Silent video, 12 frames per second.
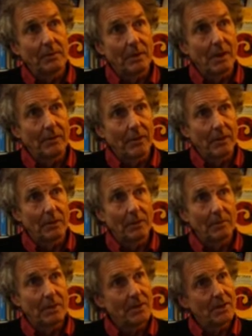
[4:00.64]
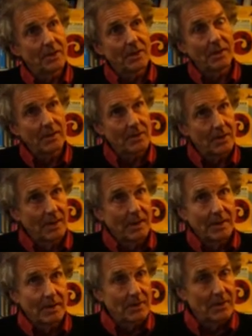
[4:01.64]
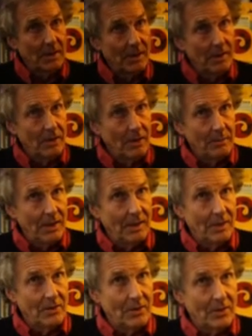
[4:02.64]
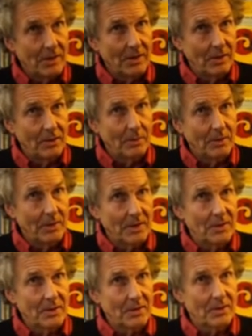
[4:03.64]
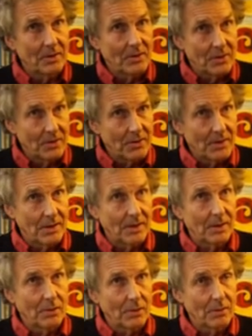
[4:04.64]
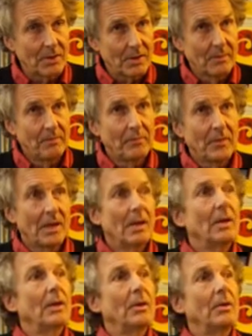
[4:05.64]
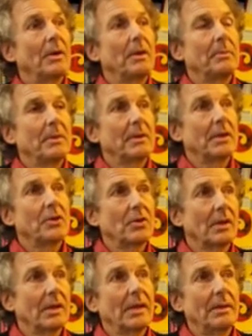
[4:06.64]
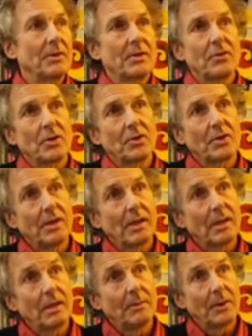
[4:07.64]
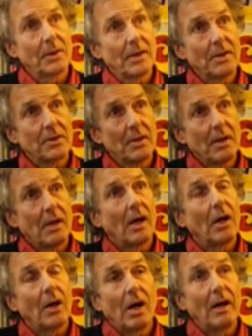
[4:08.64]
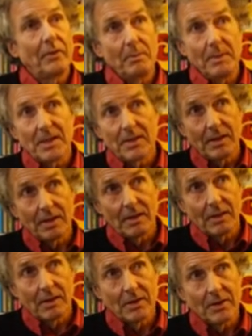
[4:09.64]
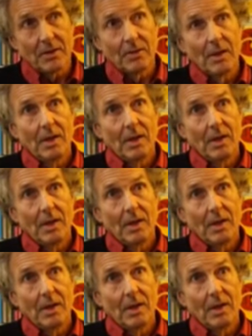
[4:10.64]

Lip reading: poverty and homelessness. And you see it in our meetings, you see it in human rights institutions, that the groups who are the potential claimants of social and economic rights are often missing. And so